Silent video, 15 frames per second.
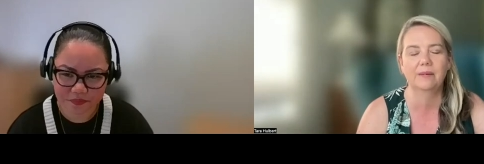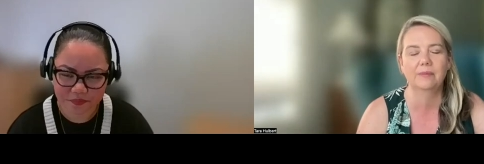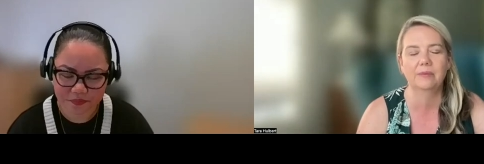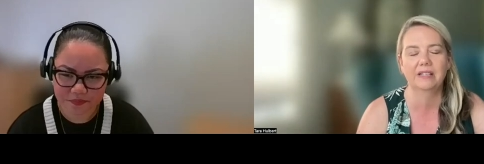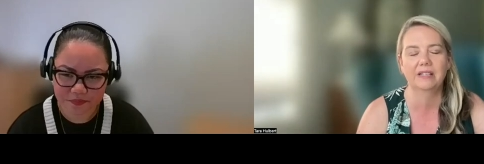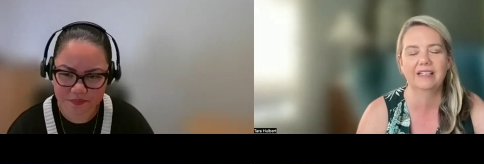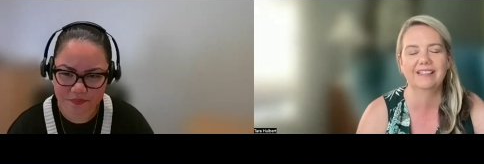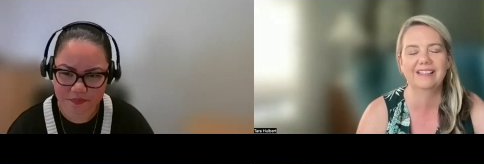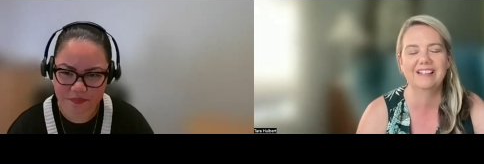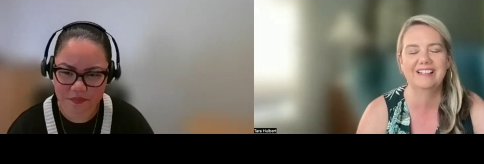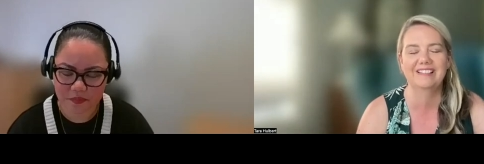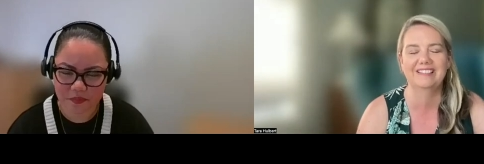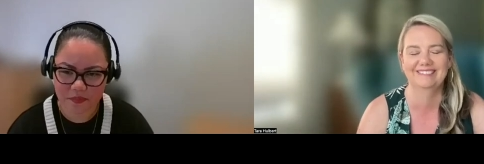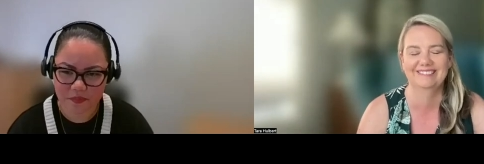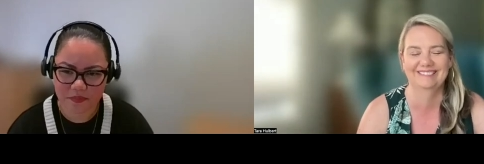Speaker 1: complicated.
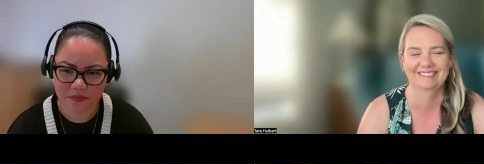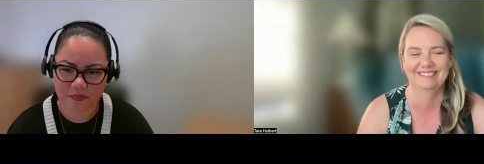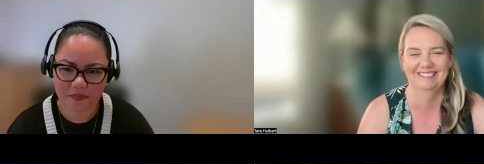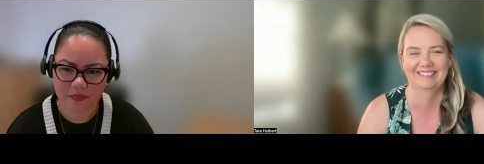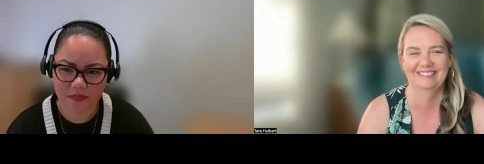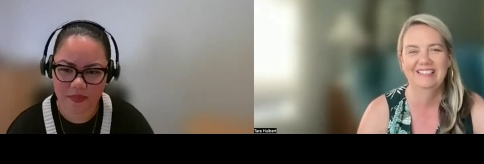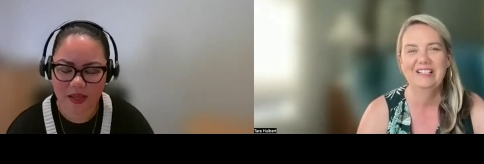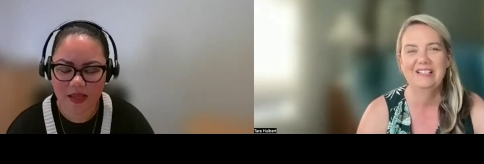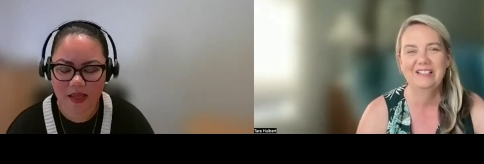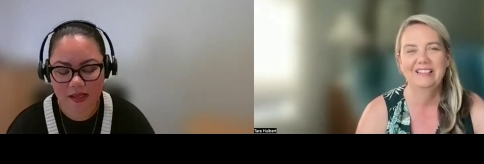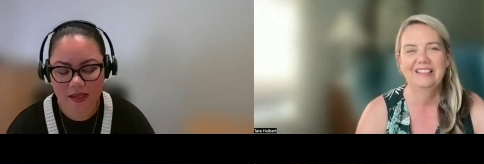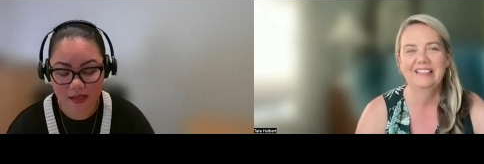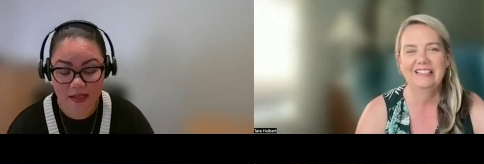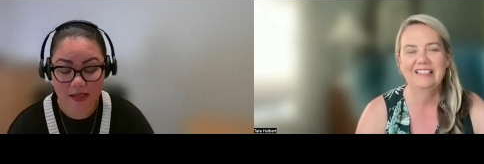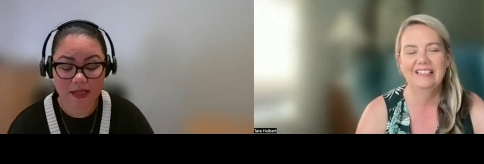
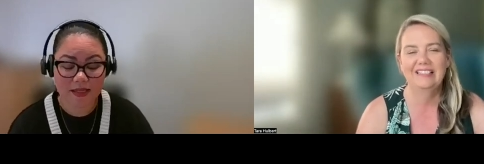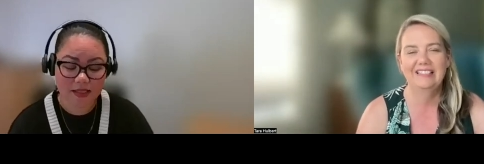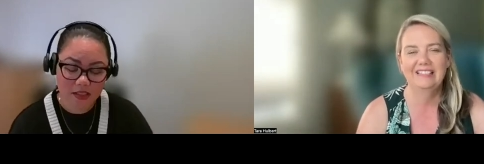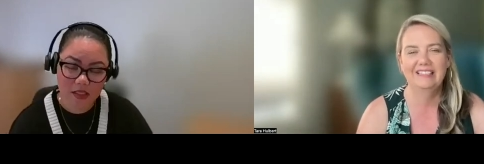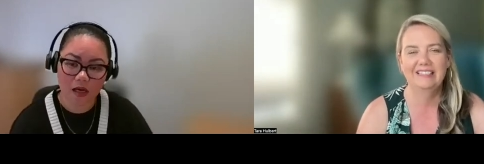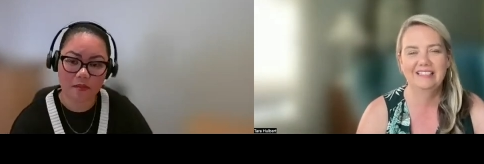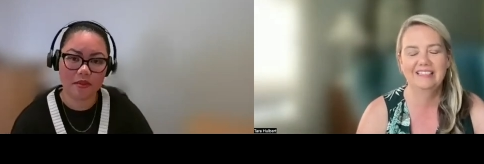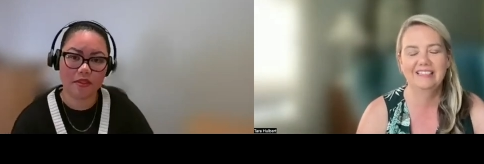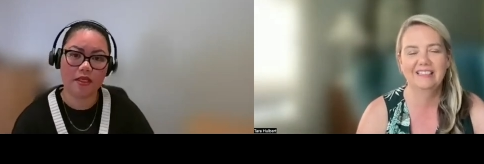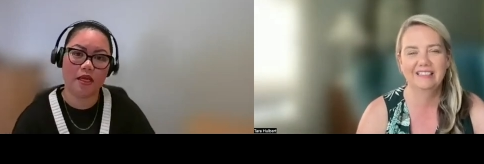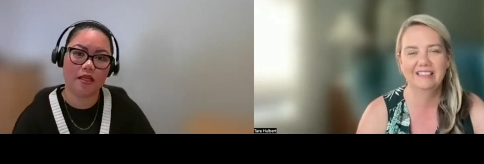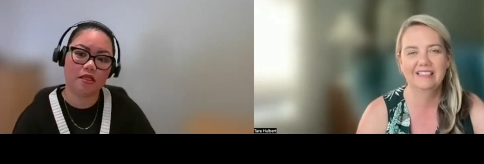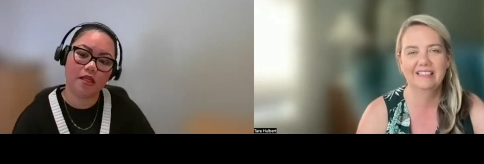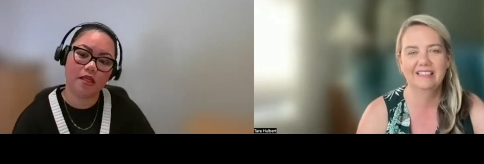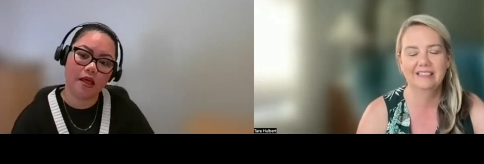
Speaker 2: It is
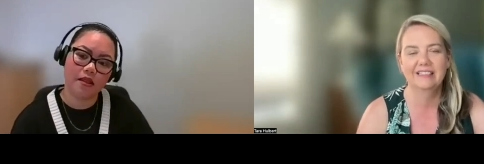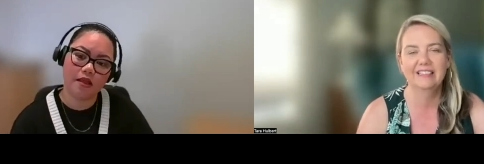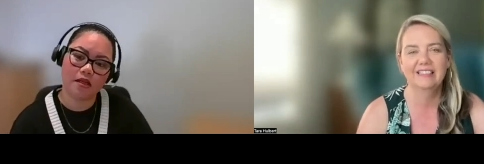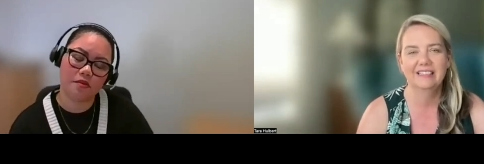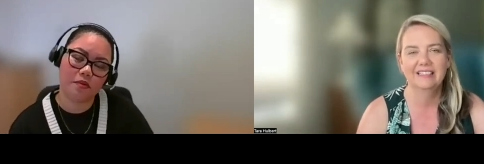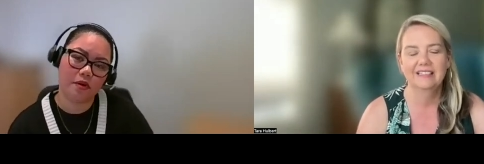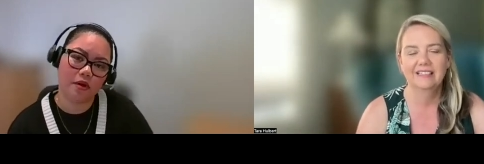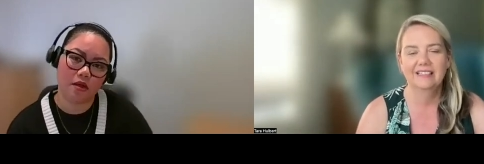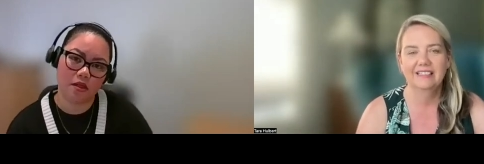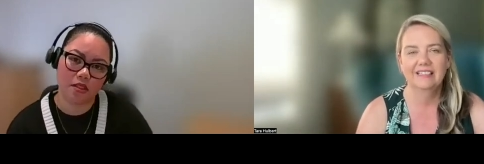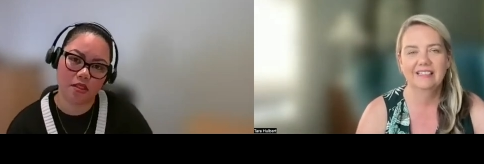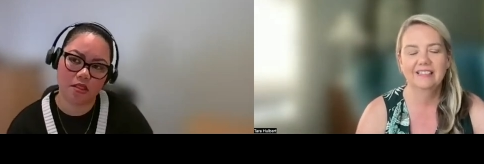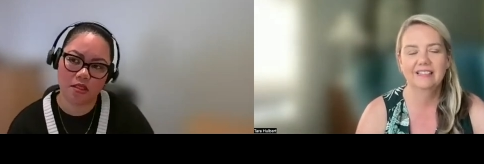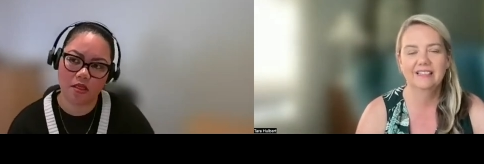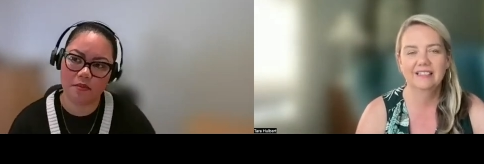complicated. And that's why
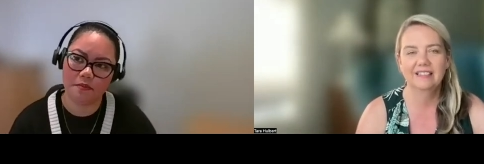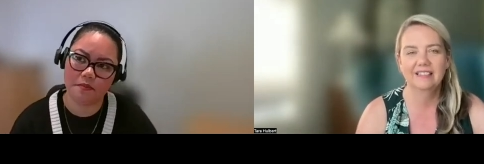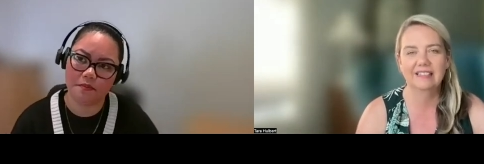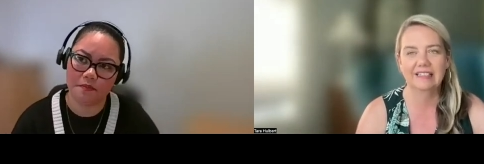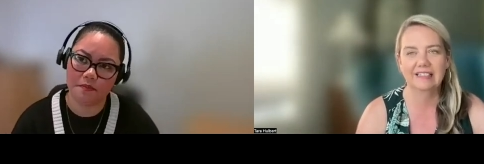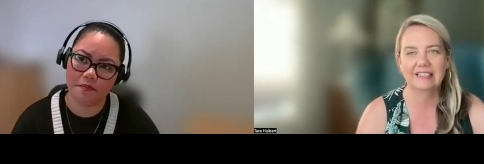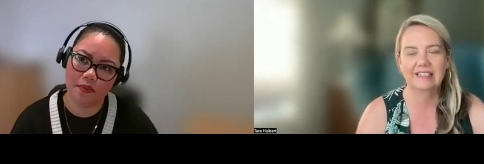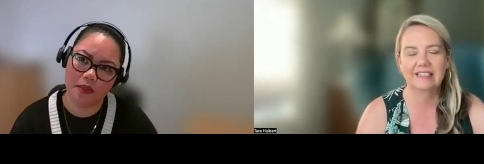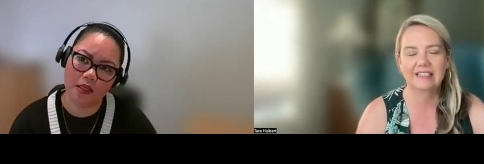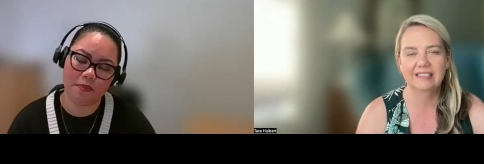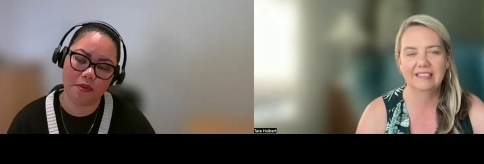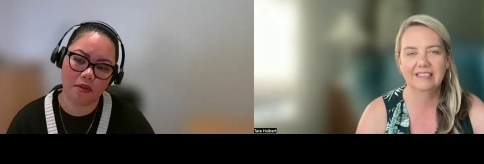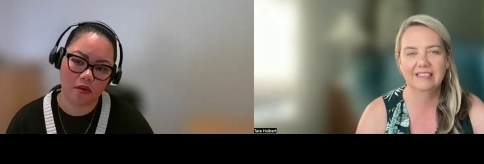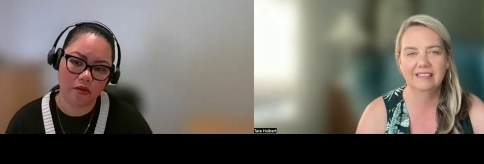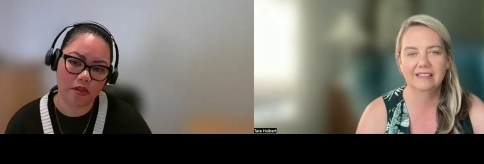some
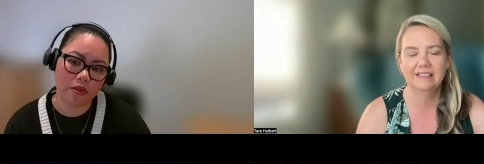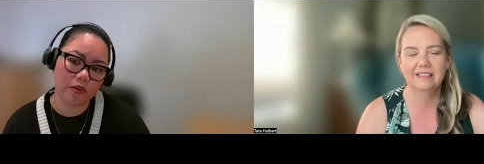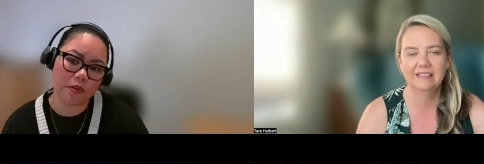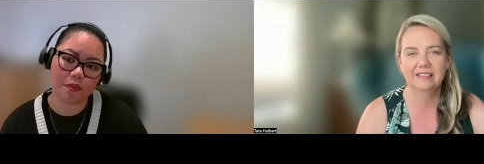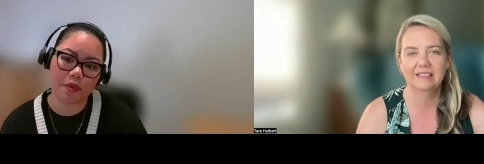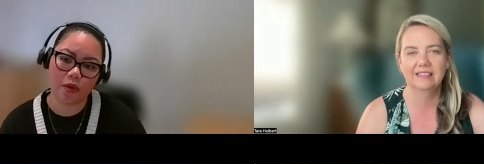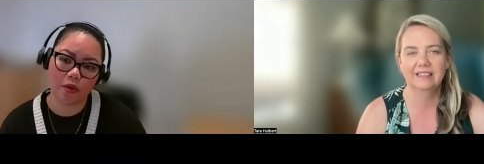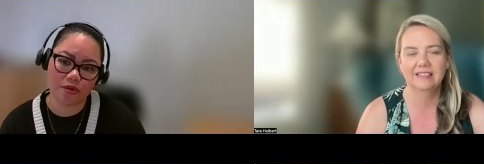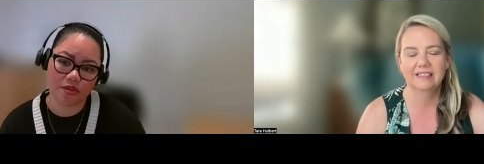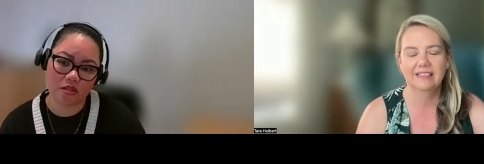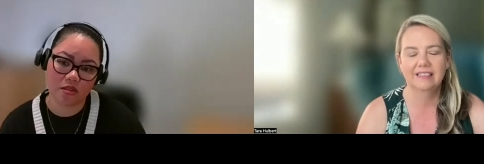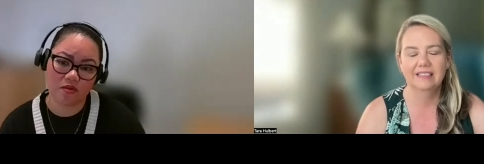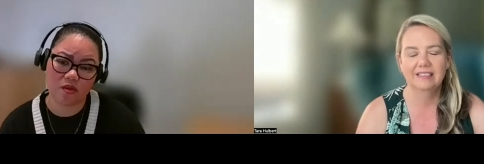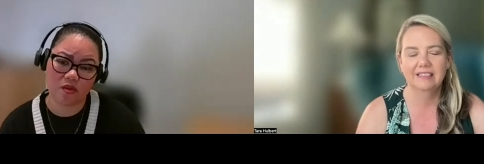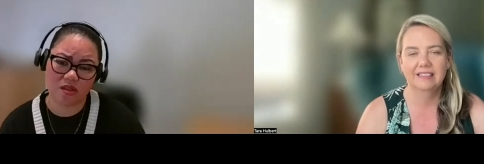people also approach
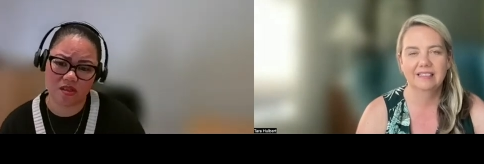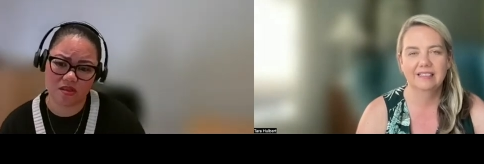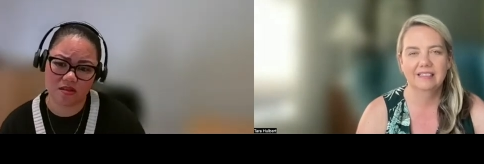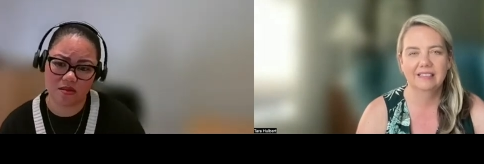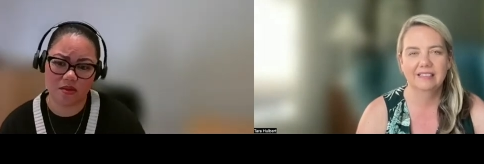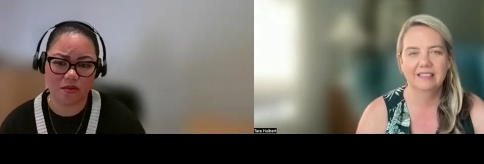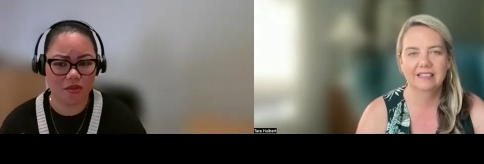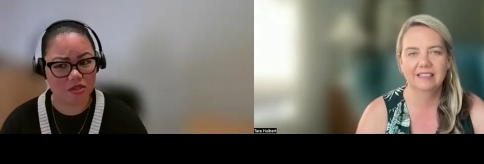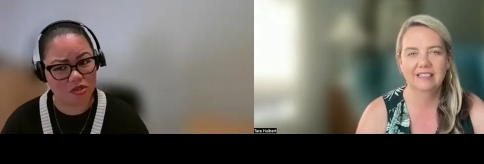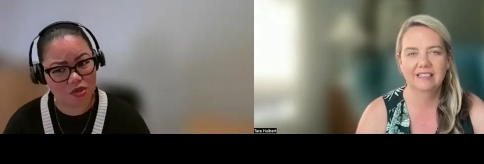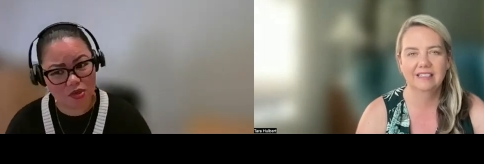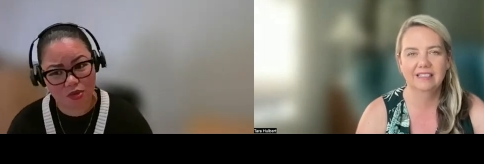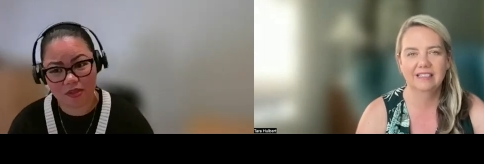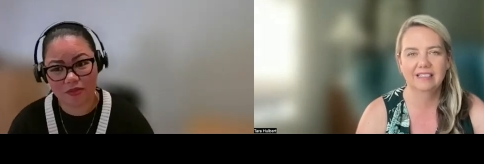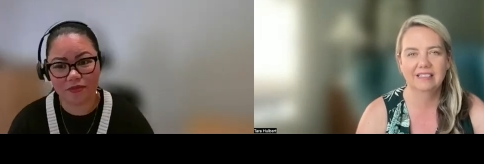this for a
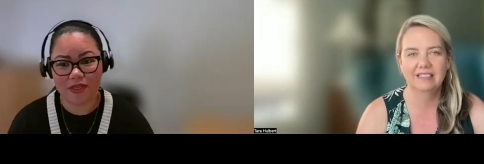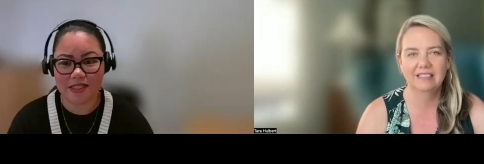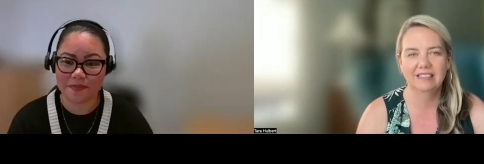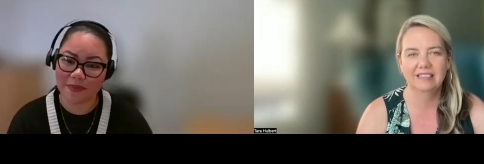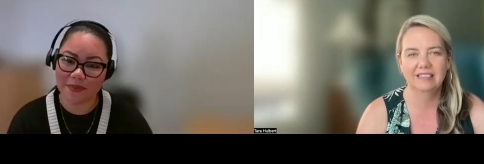student visa